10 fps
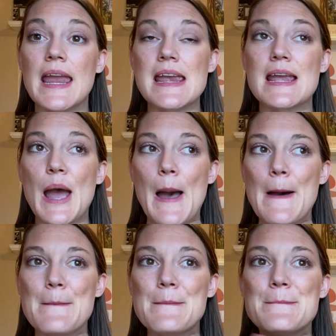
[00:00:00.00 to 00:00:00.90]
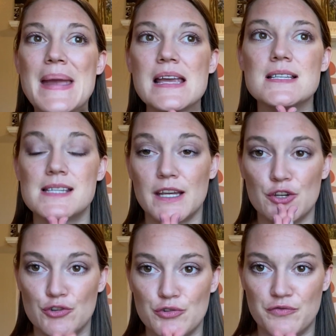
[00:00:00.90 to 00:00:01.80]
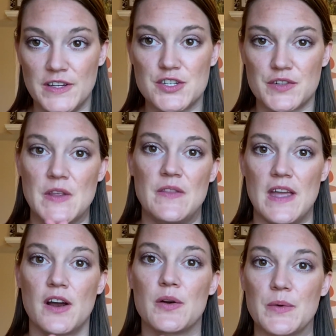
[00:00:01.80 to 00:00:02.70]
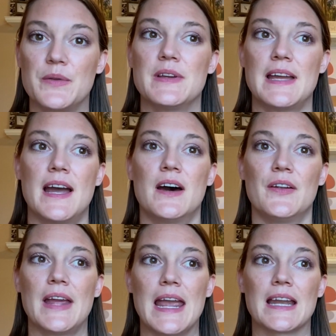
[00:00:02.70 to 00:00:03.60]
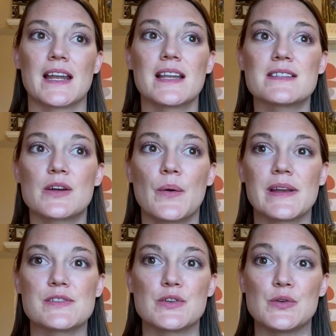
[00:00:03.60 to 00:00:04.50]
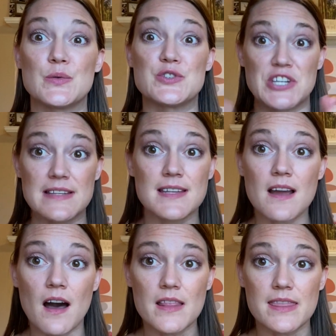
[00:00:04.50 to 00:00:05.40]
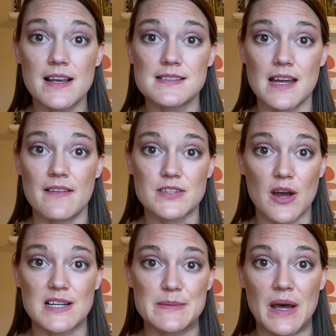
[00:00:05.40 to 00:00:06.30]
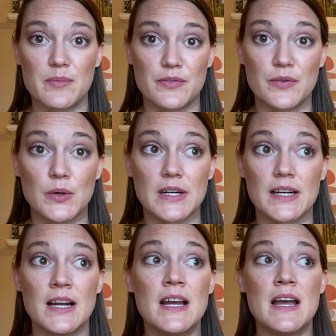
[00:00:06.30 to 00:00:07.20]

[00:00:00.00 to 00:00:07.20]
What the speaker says: a amazing new feature that they are rolling out, and it is going to, just like all the things I've talked about before,